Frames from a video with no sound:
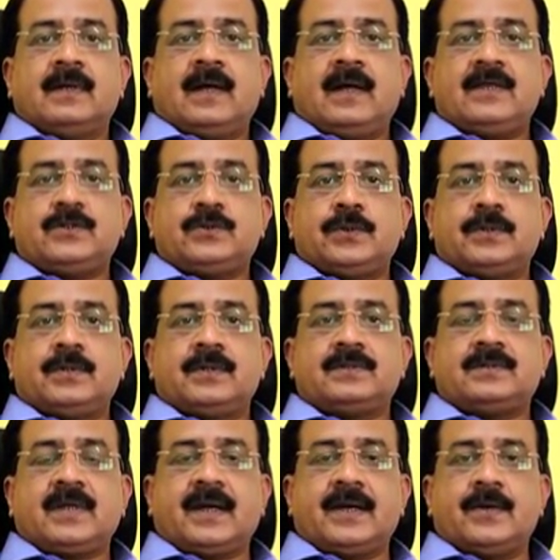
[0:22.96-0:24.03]
I stood
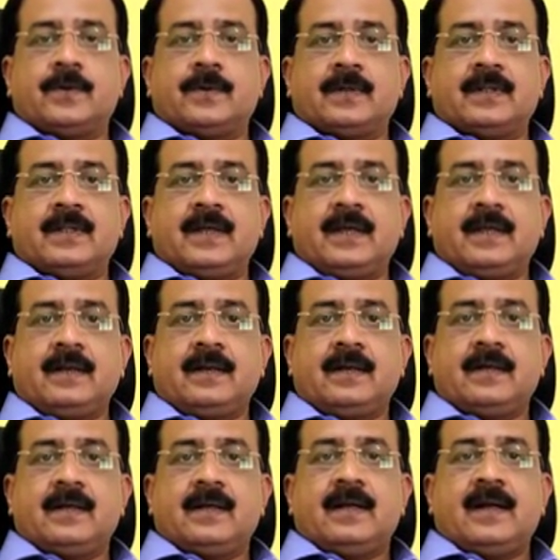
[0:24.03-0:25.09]
second over there
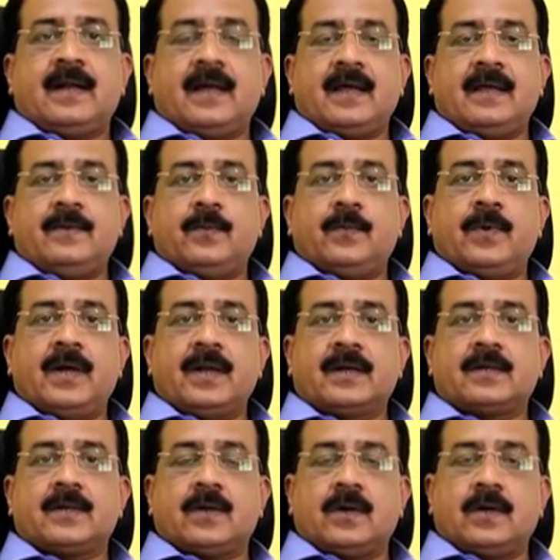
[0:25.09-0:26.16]
and I
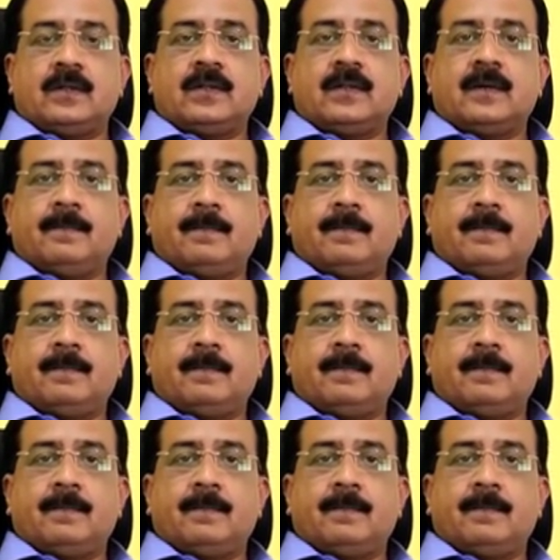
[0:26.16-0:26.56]
worked on